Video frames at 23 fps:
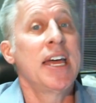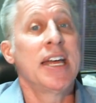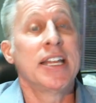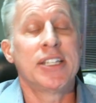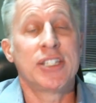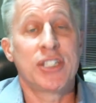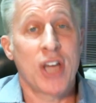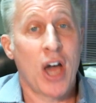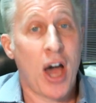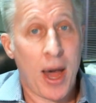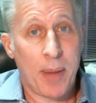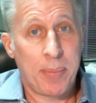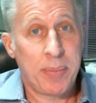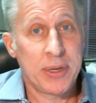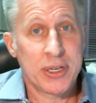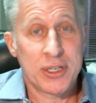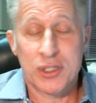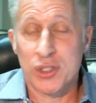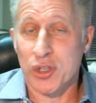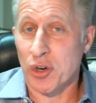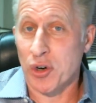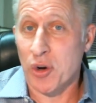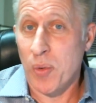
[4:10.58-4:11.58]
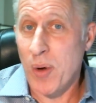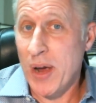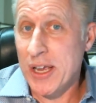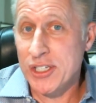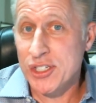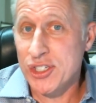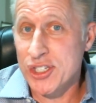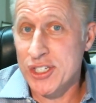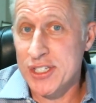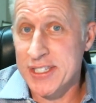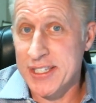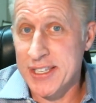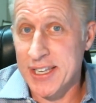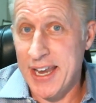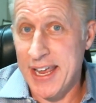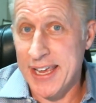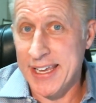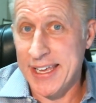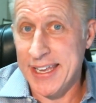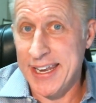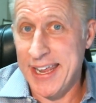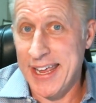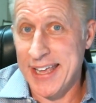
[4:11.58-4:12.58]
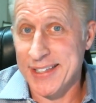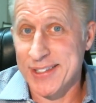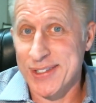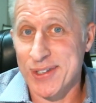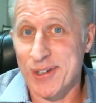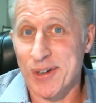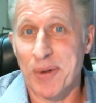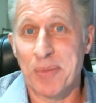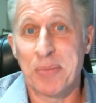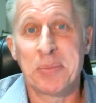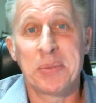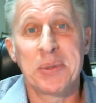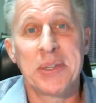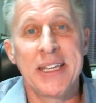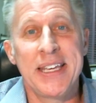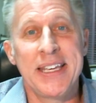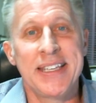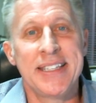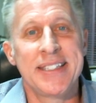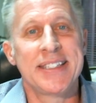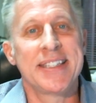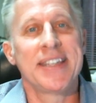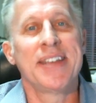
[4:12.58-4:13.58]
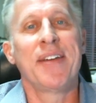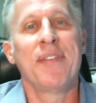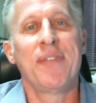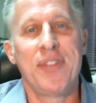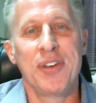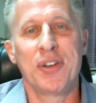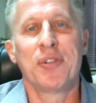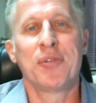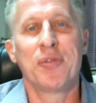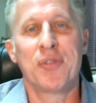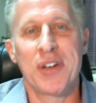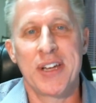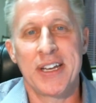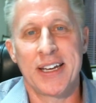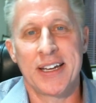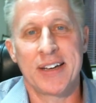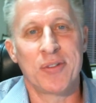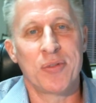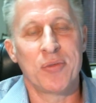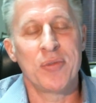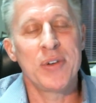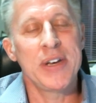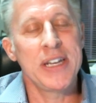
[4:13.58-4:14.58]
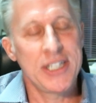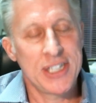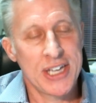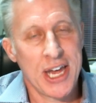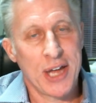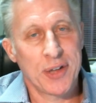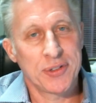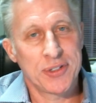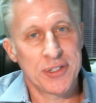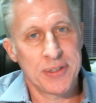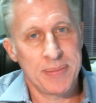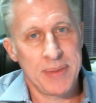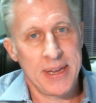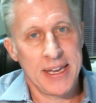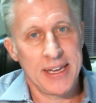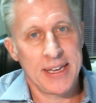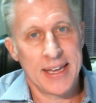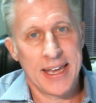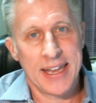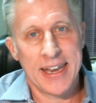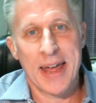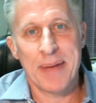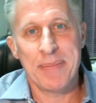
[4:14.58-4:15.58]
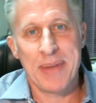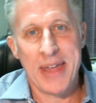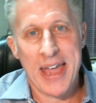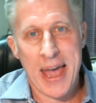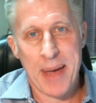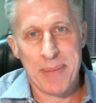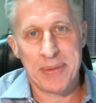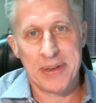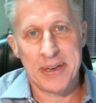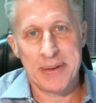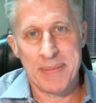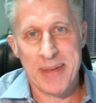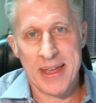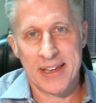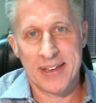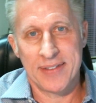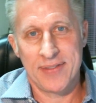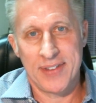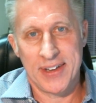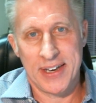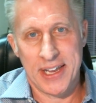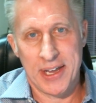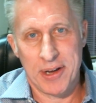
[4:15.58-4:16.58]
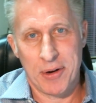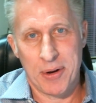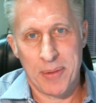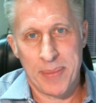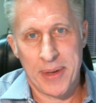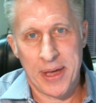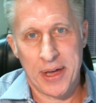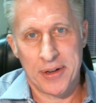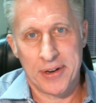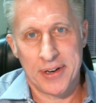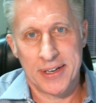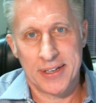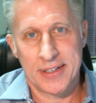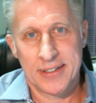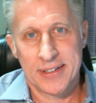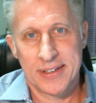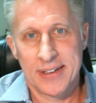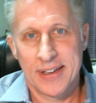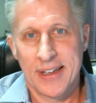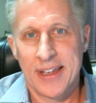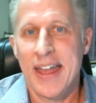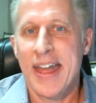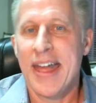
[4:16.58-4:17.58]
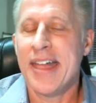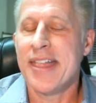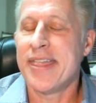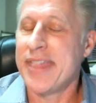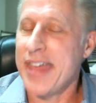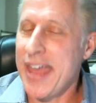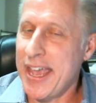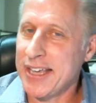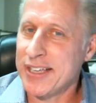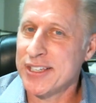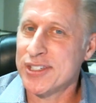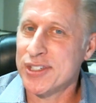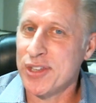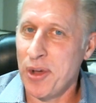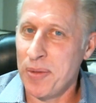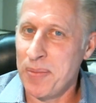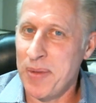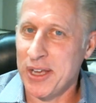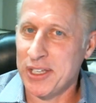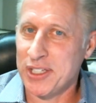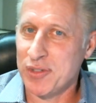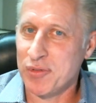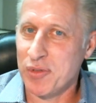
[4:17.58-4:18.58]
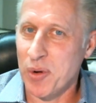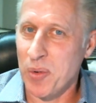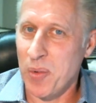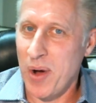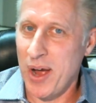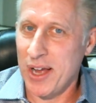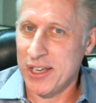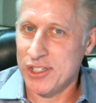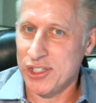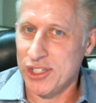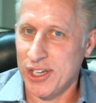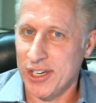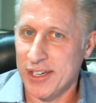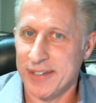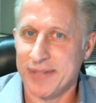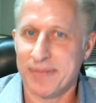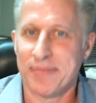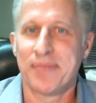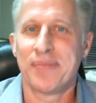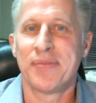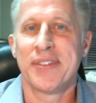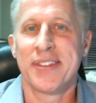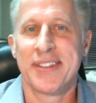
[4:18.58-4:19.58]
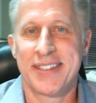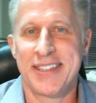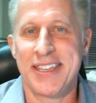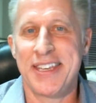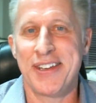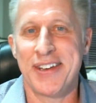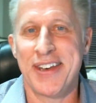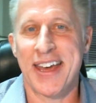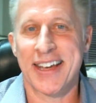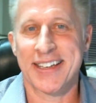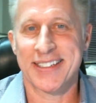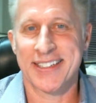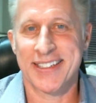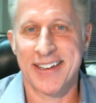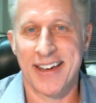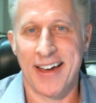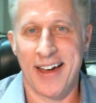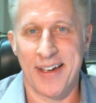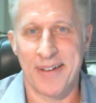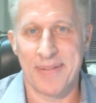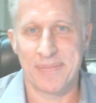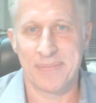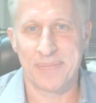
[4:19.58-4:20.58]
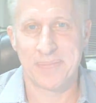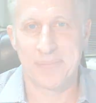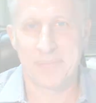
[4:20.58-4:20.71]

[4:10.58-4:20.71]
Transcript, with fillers: topics or questions that I can answer, please feel free to reach out to me and I'd be happy to make a video about it. Thanks so much for watching. See you next time.